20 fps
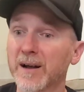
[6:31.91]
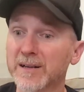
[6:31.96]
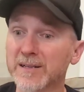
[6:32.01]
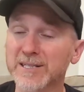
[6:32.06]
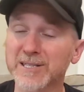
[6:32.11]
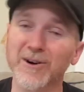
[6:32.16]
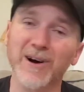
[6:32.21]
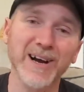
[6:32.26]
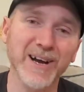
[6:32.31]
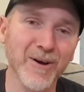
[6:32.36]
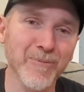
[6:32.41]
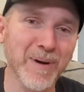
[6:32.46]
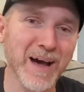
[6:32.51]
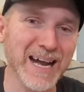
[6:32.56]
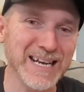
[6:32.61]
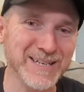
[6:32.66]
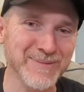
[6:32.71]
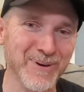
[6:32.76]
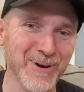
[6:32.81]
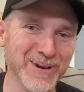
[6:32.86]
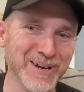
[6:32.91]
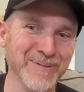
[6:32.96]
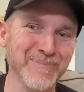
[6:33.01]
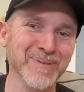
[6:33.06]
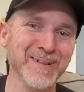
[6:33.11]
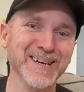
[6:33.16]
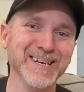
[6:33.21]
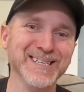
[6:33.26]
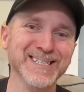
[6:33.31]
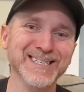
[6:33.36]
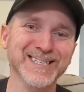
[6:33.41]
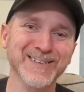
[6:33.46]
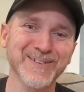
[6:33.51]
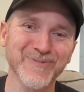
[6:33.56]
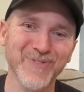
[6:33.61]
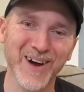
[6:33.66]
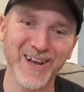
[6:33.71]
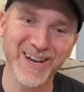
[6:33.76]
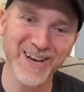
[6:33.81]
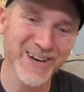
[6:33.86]
So I go back to Marketplace,
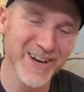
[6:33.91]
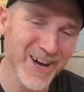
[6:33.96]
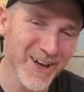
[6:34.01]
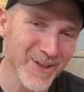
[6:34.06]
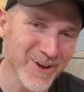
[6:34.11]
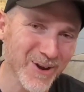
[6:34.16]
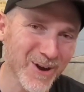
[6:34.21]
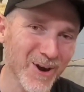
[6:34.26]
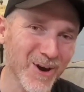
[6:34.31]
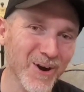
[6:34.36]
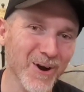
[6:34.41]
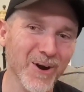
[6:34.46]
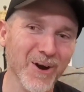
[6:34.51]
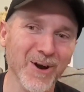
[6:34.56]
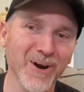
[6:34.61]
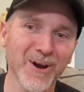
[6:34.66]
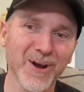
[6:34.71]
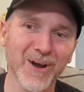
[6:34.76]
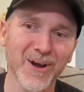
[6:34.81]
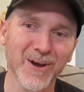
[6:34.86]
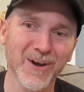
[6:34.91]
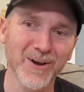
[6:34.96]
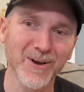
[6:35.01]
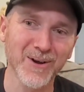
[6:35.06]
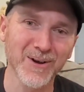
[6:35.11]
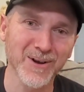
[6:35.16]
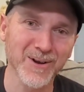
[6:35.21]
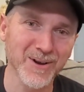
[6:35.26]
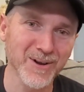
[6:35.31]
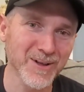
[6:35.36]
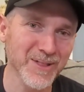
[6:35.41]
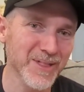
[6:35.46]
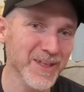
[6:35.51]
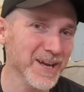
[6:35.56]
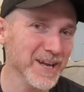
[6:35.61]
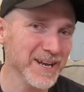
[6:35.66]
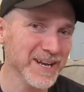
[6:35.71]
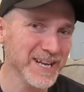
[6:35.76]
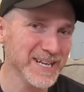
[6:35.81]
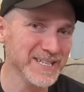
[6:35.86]
find another car
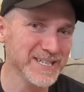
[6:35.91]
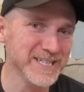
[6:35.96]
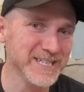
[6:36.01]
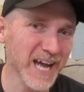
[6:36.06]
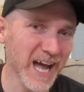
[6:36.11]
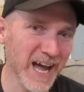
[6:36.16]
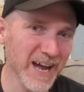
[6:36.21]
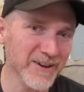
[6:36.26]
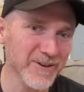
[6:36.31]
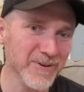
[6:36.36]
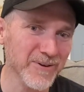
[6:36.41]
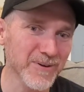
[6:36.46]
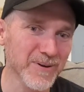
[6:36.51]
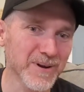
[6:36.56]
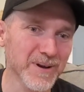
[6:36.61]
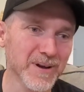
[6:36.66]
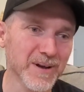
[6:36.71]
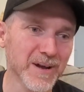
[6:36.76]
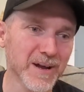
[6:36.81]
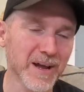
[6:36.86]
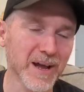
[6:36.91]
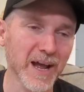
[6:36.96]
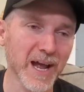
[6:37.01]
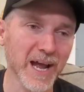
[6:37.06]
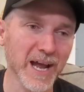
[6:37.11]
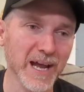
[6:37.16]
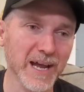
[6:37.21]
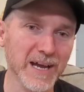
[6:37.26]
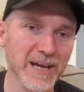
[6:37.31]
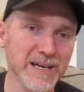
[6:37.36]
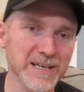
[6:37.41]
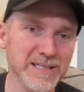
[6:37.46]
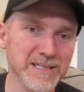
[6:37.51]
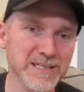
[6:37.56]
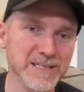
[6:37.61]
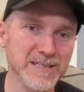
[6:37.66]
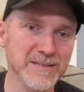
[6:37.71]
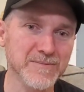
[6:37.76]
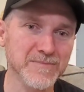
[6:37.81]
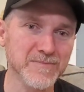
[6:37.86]
that needs a title,
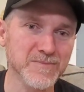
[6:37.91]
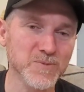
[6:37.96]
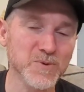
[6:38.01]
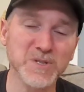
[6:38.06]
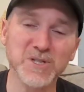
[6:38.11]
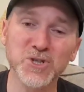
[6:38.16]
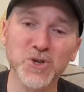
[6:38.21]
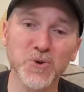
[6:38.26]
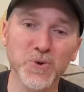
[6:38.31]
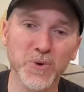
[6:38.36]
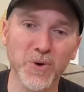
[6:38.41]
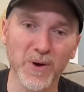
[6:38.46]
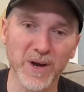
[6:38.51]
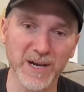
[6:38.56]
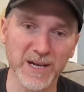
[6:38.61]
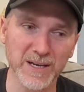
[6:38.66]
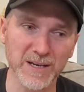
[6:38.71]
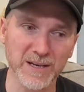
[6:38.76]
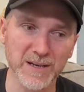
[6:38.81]
and was $2,000.